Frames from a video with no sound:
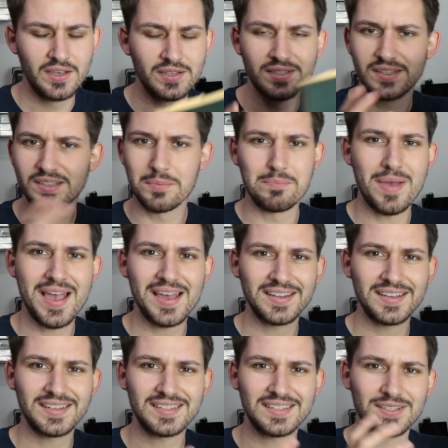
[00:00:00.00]

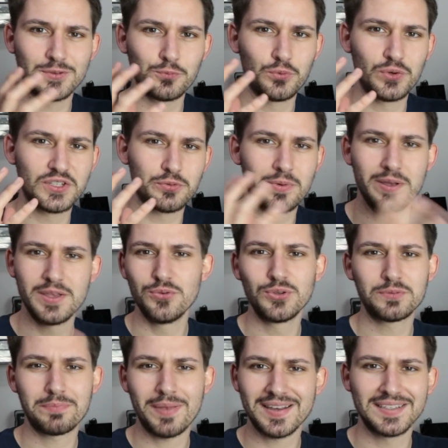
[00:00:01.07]
schematics which were
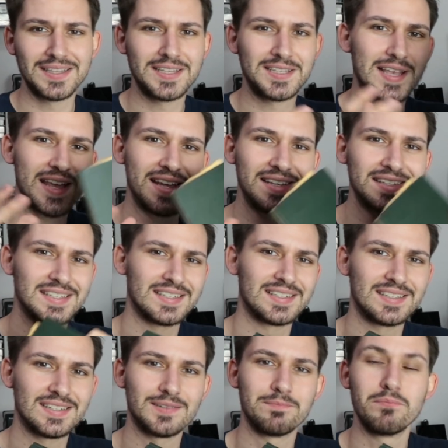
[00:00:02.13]
used back in the days
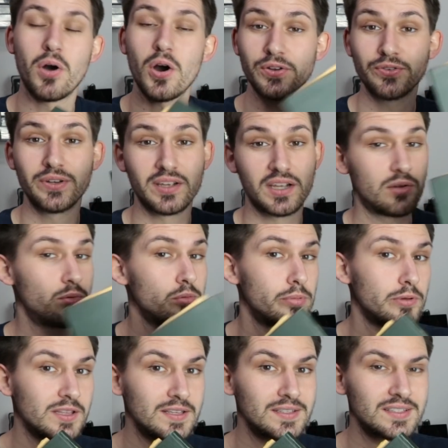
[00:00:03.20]
and modern
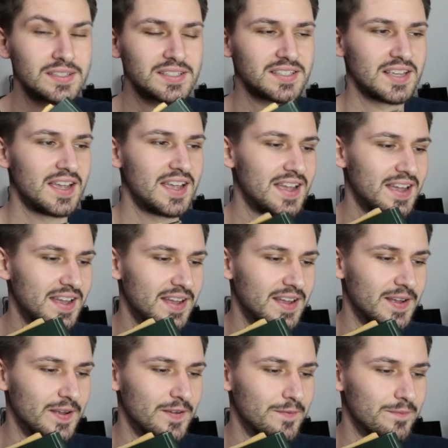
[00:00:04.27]
equivalents.
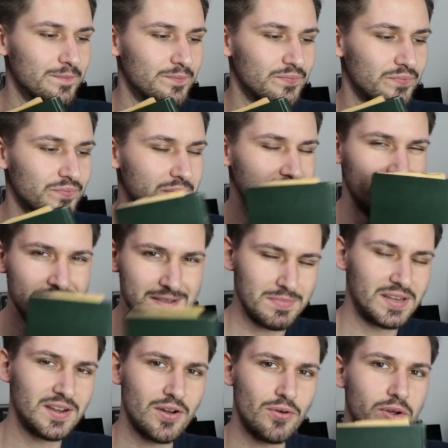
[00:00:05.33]
Let
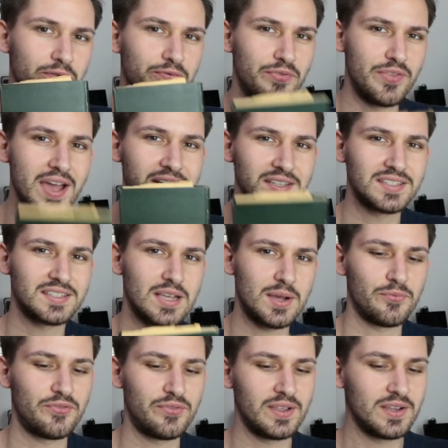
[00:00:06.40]
me know if that is
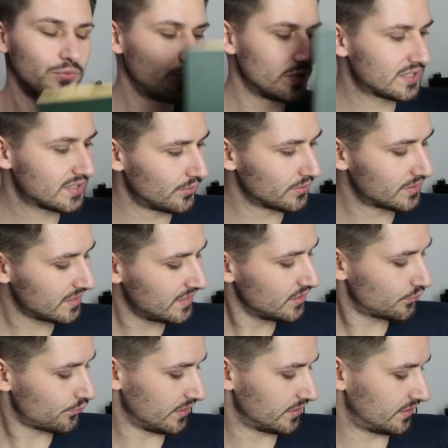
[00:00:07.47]
something which sounds
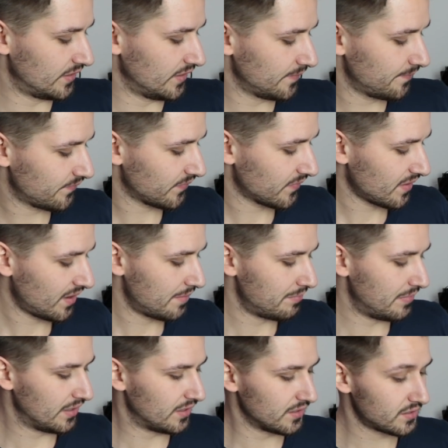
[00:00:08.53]
interesting,
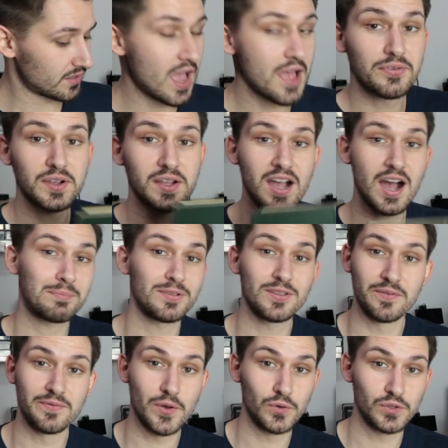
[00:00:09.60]
because I have a couple
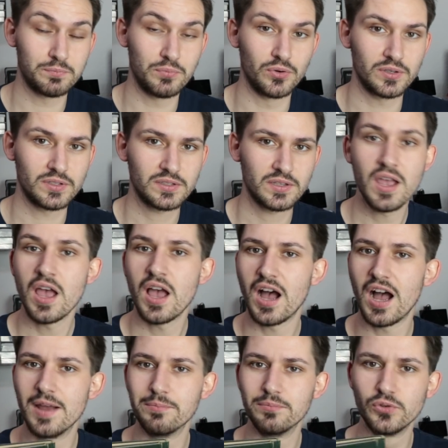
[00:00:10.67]
of those books.
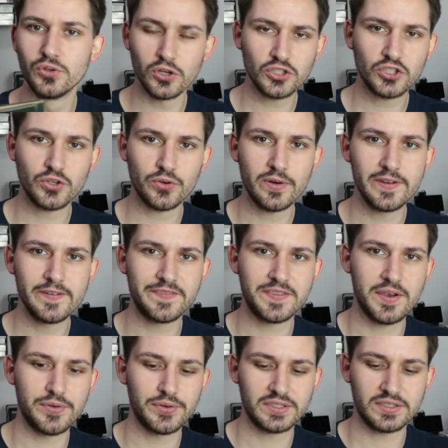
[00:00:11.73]
I'm not sure if
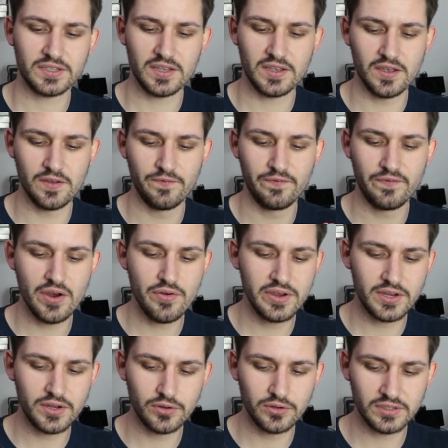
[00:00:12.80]
there's a
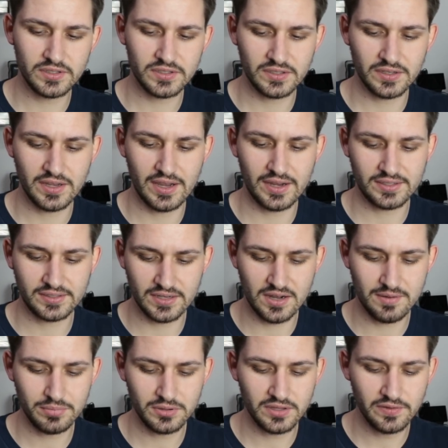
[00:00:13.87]
very good
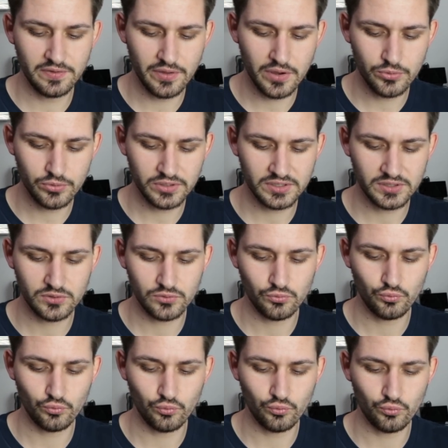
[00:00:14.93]
example in those
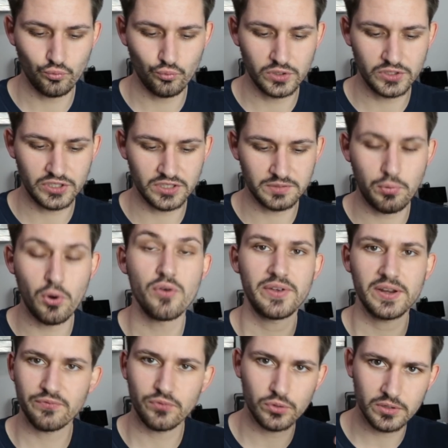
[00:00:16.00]
which is
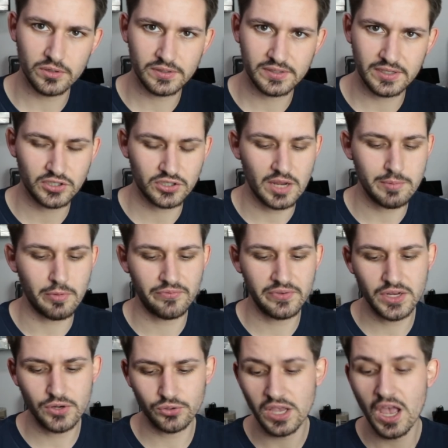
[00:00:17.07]
perfect for such type of
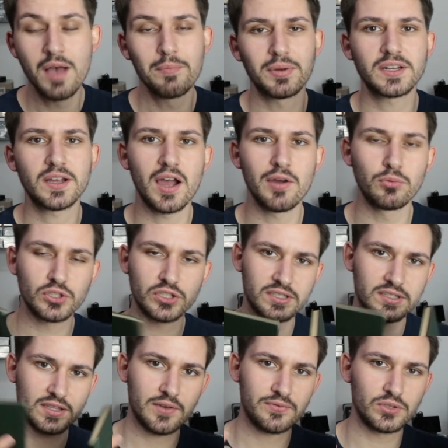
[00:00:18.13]
videos, but I would
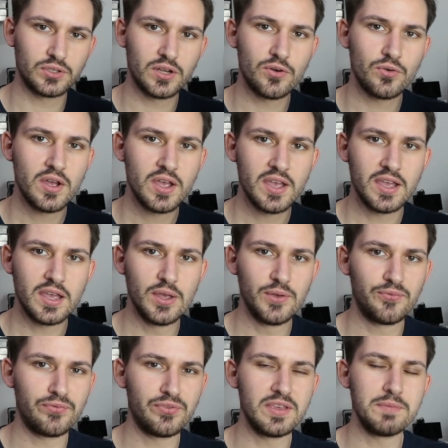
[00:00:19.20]
just love to know
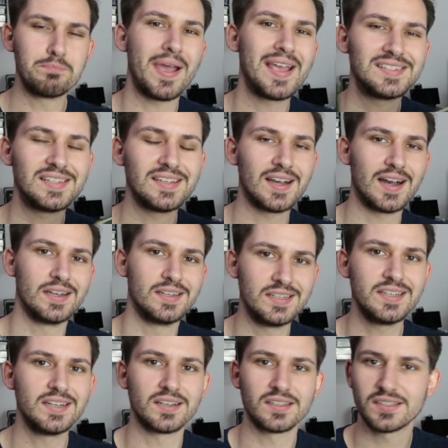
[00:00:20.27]
if the basic idea